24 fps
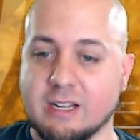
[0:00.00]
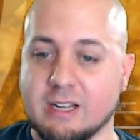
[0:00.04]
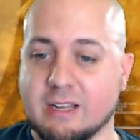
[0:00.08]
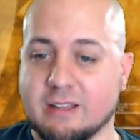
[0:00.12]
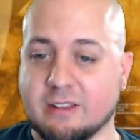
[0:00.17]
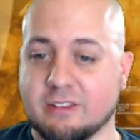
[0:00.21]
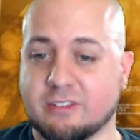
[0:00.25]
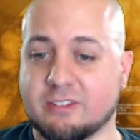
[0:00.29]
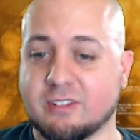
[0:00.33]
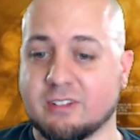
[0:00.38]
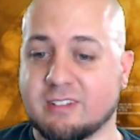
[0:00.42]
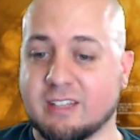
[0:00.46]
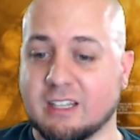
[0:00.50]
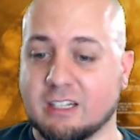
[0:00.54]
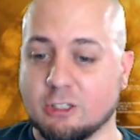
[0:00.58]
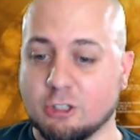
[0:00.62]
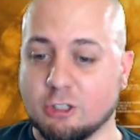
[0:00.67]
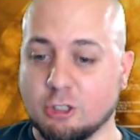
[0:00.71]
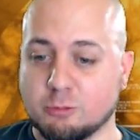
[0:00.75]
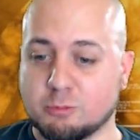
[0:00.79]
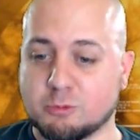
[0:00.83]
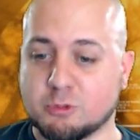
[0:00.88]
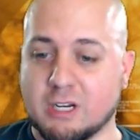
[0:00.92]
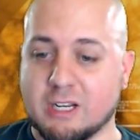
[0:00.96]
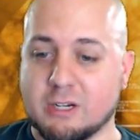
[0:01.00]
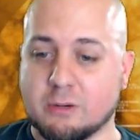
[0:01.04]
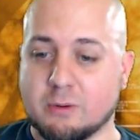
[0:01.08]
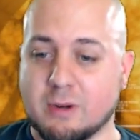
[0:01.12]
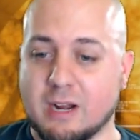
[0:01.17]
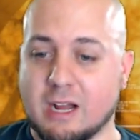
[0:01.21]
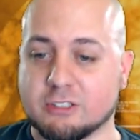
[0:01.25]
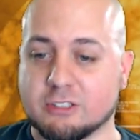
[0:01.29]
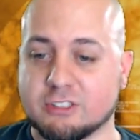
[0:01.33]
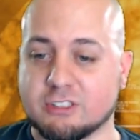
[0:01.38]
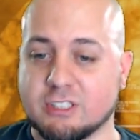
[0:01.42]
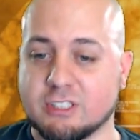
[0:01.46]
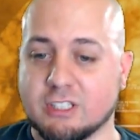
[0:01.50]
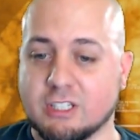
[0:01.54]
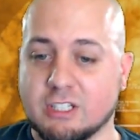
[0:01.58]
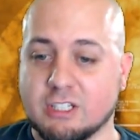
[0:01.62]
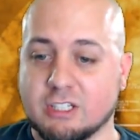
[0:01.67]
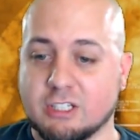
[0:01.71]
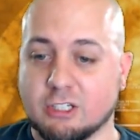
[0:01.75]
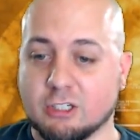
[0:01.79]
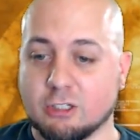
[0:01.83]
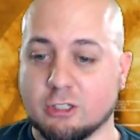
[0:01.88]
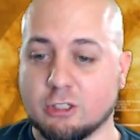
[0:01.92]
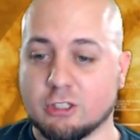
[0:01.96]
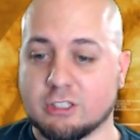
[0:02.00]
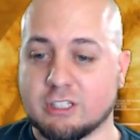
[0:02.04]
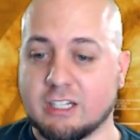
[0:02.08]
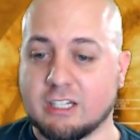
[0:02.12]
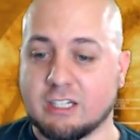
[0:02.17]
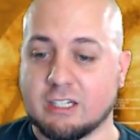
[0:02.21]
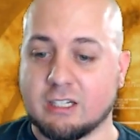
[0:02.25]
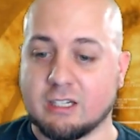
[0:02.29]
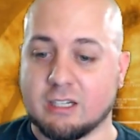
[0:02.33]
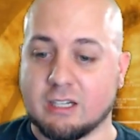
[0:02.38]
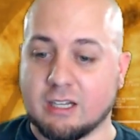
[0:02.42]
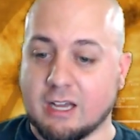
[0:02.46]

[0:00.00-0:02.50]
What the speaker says: In the sense that loop trade routes, you're looking,